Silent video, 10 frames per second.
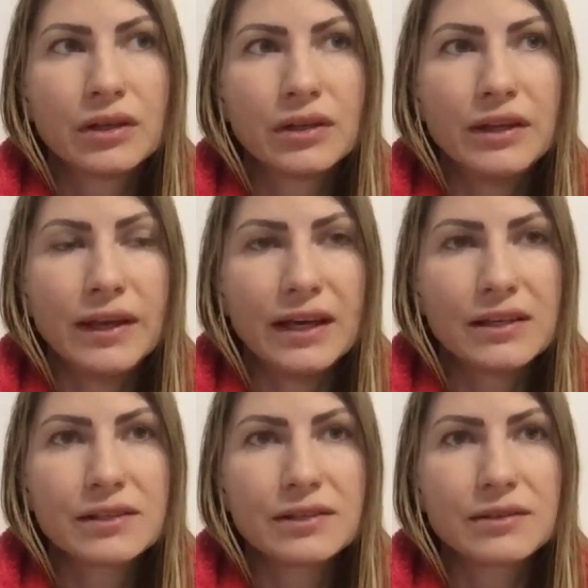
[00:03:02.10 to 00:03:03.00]
the
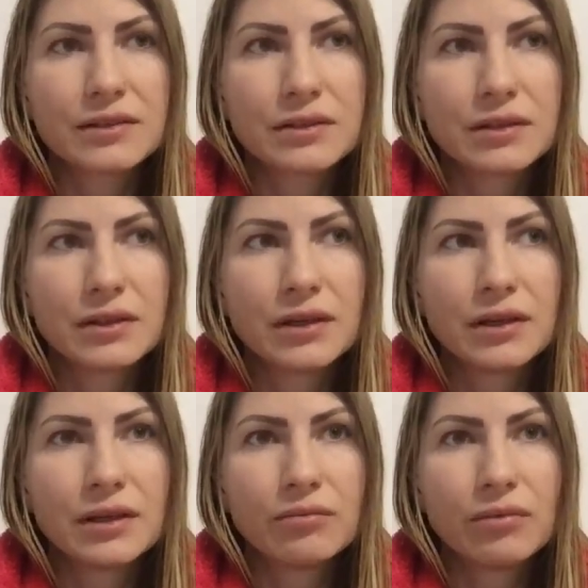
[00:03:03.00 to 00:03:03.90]
essence.
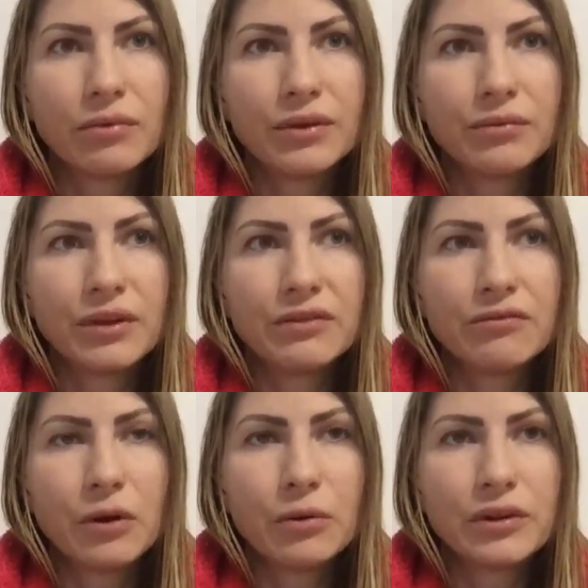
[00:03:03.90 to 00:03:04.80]
But when we
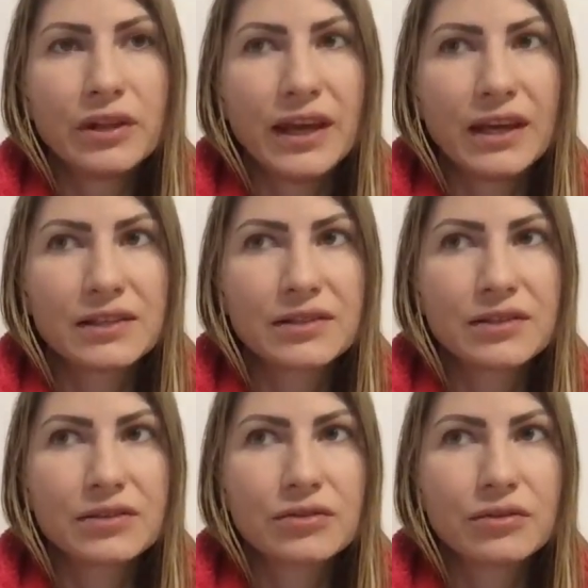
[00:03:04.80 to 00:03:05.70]
invoke the
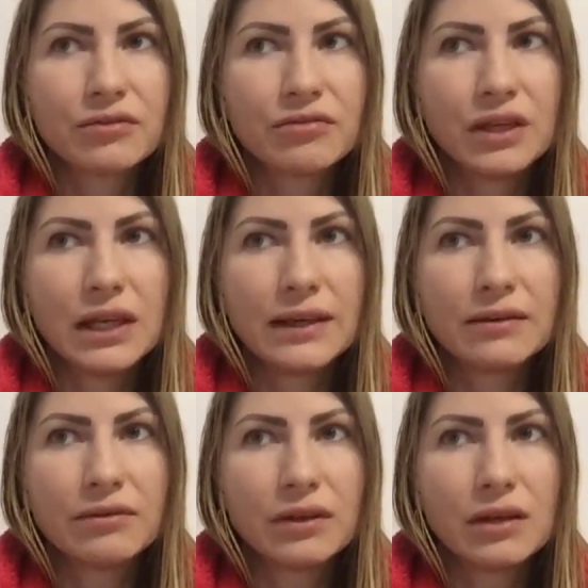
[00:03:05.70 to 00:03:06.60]
essence through the feeling
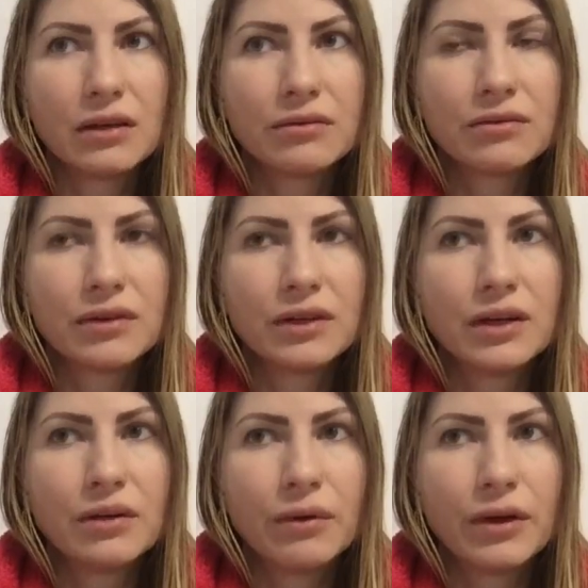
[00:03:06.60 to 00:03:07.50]
of love,
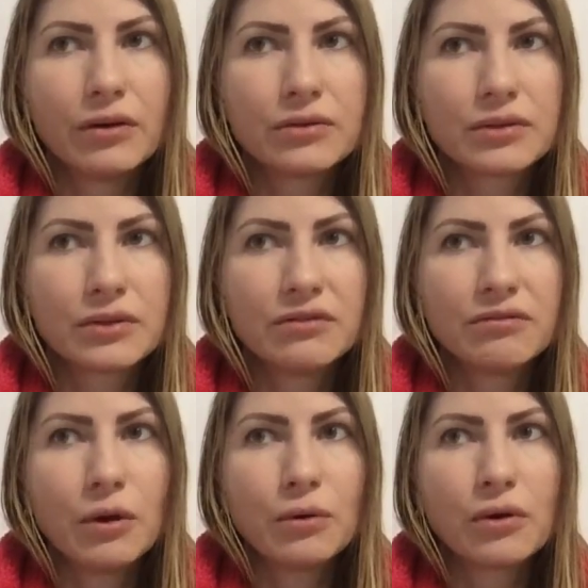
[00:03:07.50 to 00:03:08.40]
we also
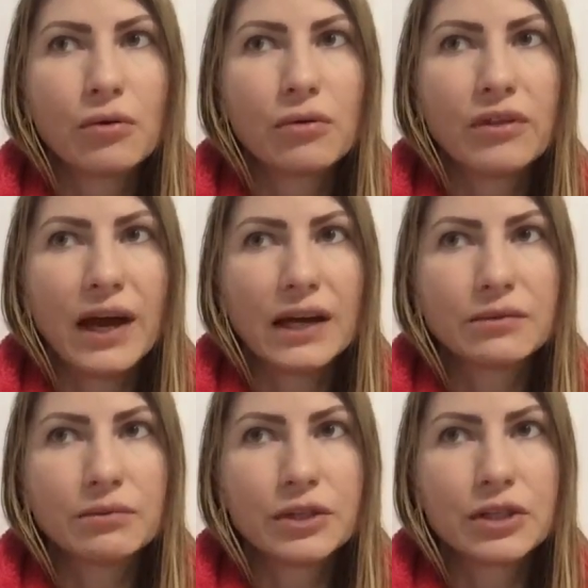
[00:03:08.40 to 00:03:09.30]
invoke all
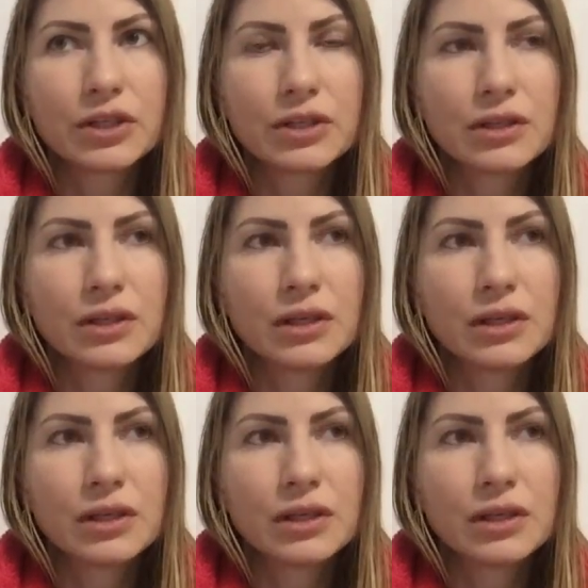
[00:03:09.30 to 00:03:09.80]
that which